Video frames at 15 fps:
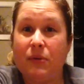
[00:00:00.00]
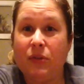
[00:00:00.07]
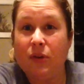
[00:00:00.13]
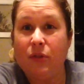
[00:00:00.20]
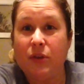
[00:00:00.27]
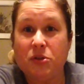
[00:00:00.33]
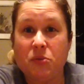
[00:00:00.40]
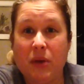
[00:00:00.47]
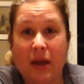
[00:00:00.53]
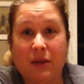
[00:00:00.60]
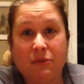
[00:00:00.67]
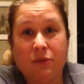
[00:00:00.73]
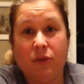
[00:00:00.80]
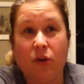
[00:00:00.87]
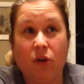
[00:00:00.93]
with you this
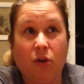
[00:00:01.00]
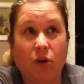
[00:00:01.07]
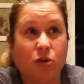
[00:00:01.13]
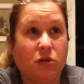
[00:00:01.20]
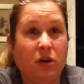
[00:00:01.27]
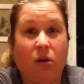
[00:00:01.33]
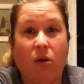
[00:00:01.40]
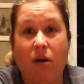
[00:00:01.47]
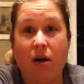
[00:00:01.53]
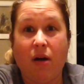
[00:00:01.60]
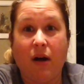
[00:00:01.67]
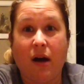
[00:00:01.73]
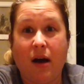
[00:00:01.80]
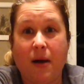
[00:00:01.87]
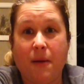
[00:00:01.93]
weekend for a grocery
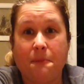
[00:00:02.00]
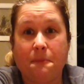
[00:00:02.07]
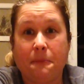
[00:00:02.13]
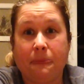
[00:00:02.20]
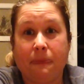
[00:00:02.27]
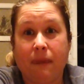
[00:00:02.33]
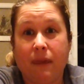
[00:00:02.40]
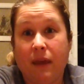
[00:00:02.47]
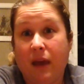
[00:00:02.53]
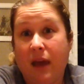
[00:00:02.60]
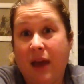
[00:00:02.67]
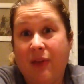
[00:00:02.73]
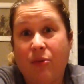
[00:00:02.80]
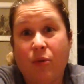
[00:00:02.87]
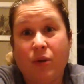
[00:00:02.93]
haul.
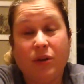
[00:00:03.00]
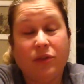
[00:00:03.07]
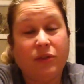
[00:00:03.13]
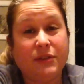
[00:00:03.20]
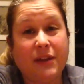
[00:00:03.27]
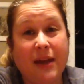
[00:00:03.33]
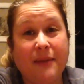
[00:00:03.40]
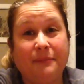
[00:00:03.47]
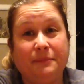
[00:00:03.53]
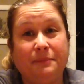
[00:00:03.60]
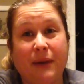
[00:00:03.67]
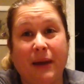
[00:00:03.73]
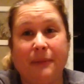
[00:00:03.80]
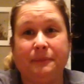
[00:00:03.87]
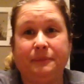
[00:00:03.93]
Have a wonderful day.
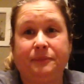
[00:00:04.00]
Bye.